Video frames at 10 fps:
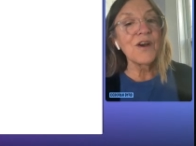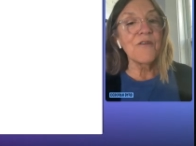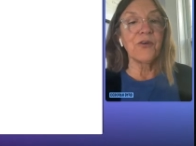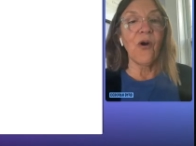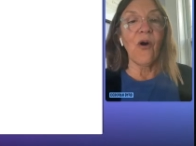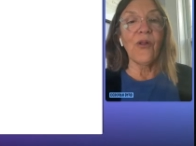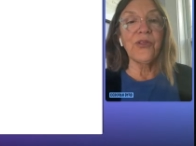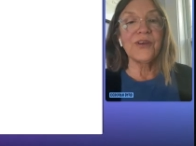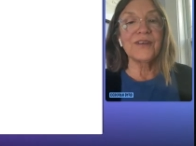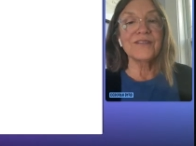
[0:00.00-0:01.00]
for all
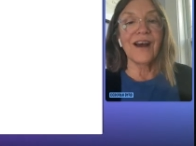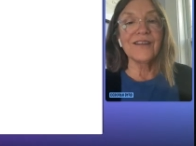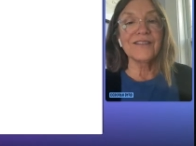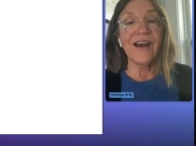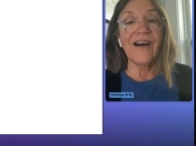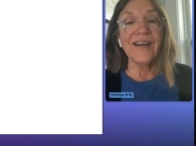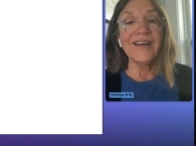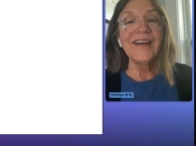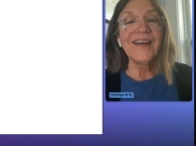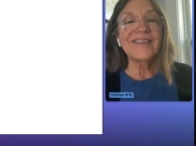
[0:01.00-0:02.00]
things night sky,
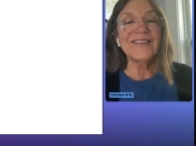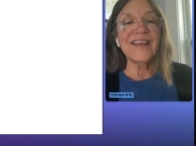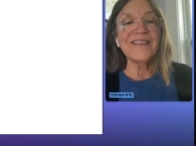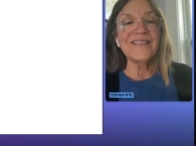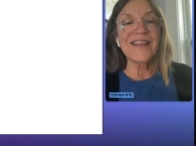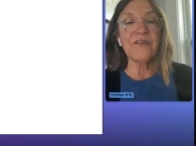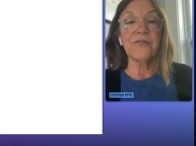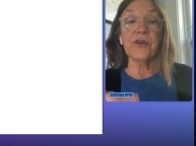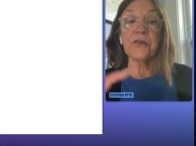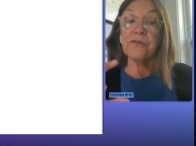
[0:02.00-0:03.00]
says that for
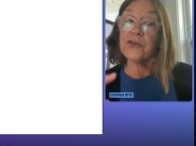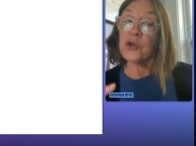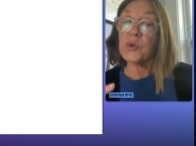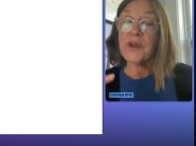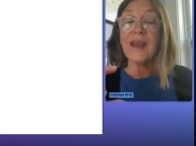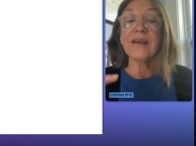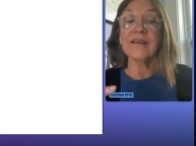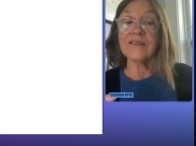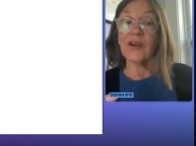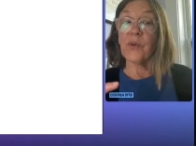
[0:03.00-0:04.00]
a few days
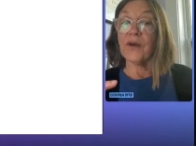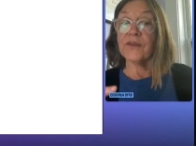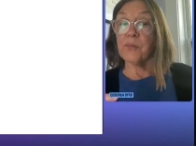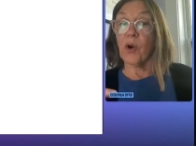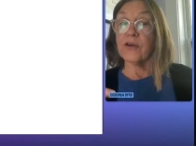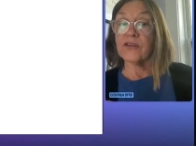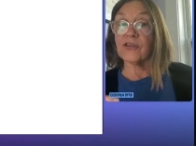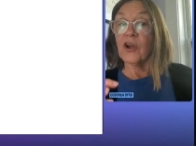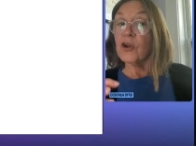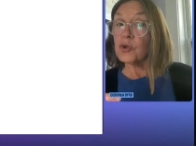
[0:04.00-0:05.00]
around the March
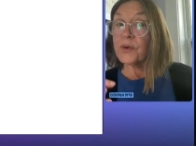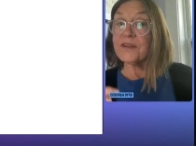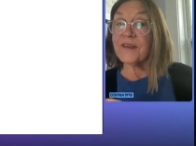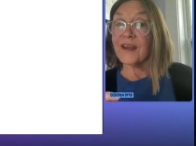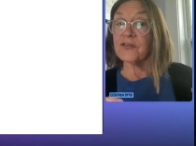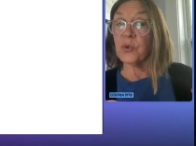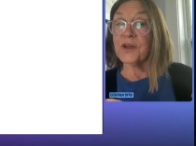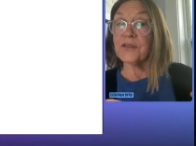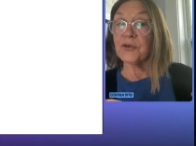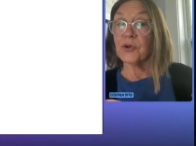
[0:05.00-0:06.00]
22nd,
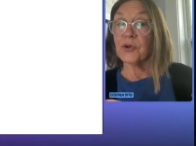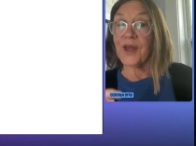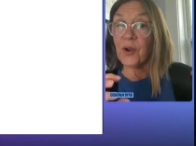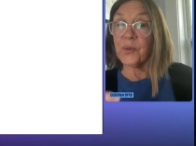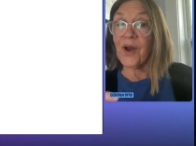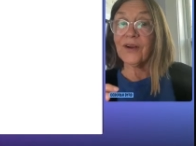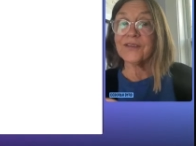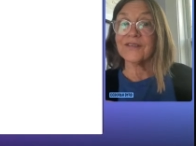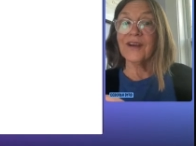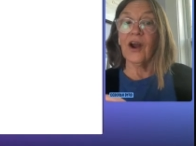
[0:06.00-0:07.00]
23rd
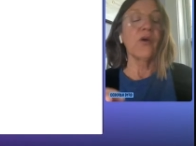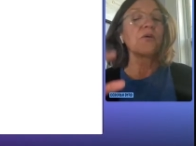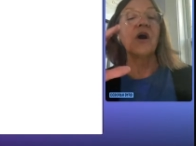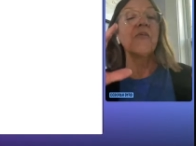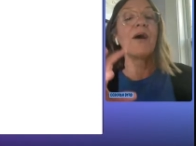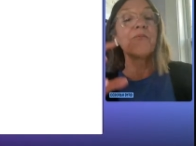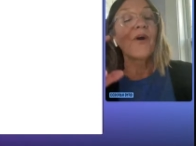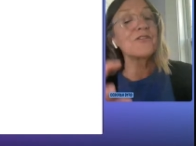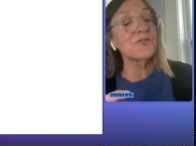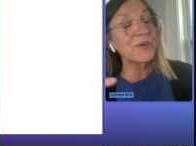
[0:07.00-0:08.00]
equinox, or around
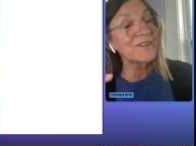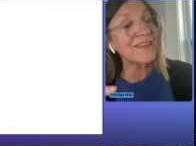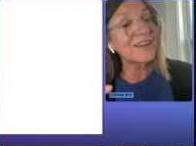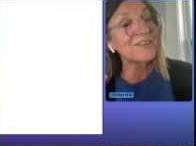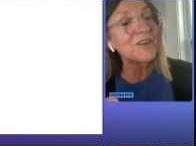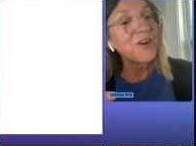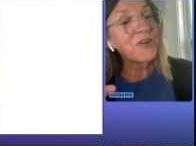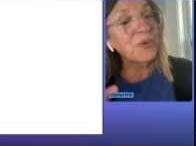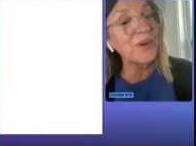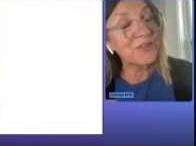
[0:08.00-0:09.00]
March 22nd,
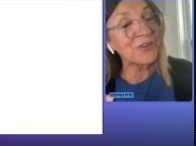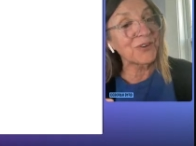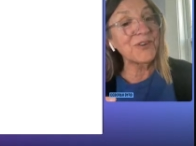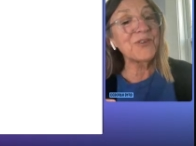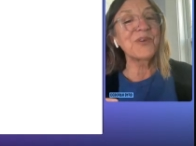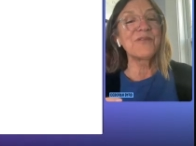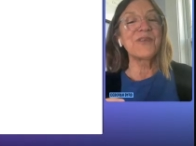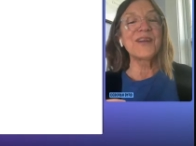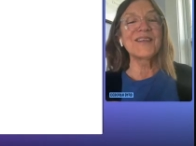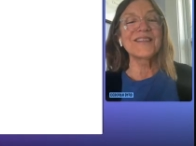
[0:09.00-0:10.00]
23rd, when
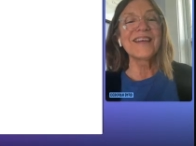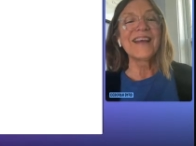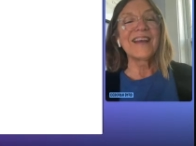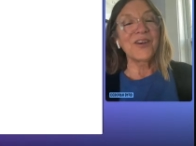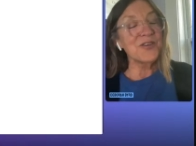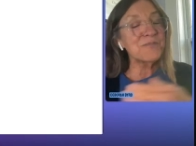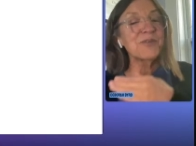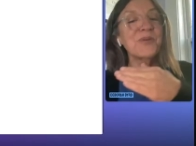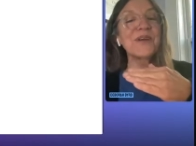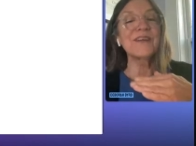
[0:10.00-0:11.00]
Venus goes
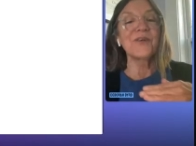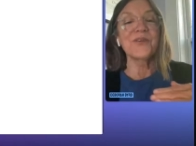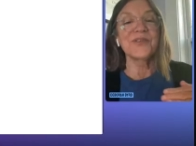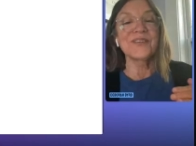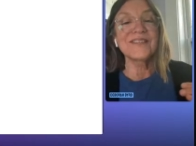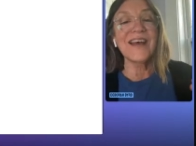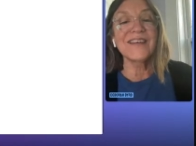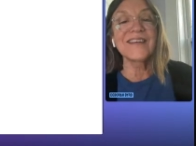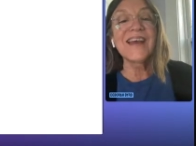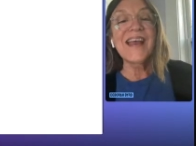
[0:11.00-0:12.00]
between the Earth and Sun,
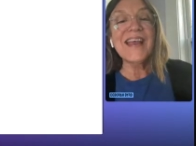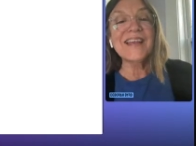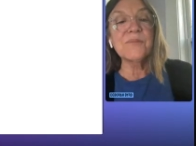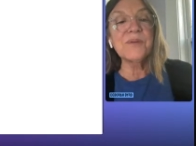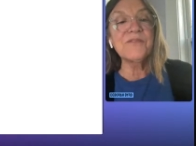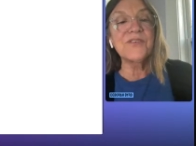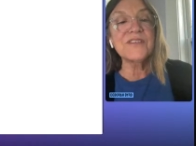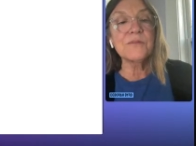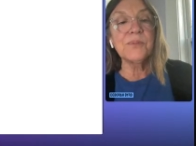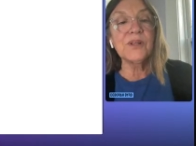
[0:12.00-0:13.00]
it'll be
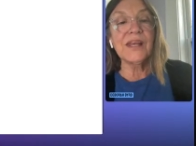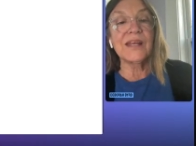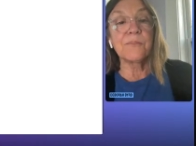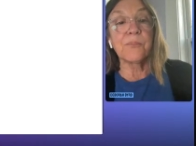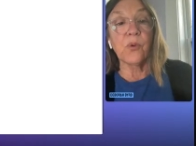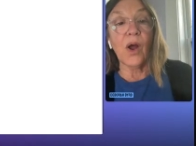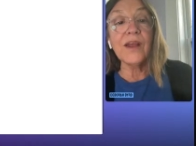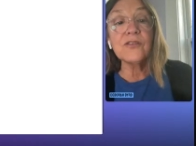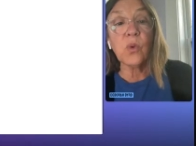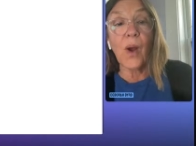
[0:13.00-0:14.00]
visible in bright
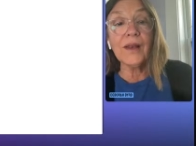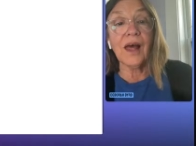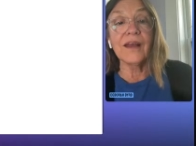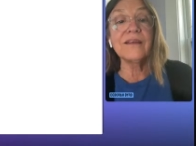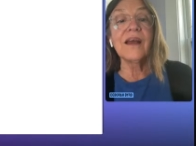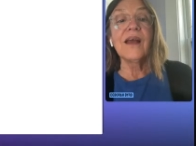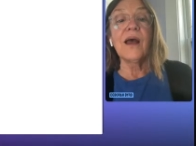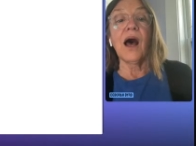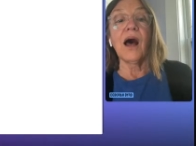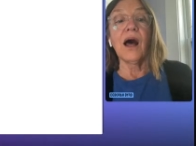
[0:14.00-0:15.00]
twilight,
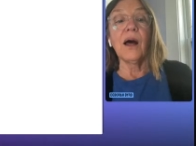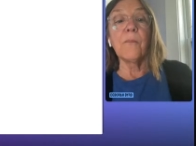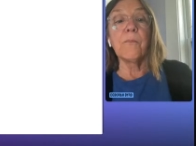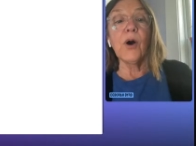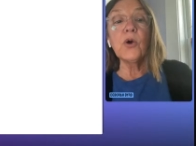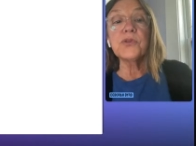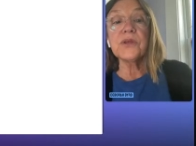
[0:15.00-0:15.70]
uh, both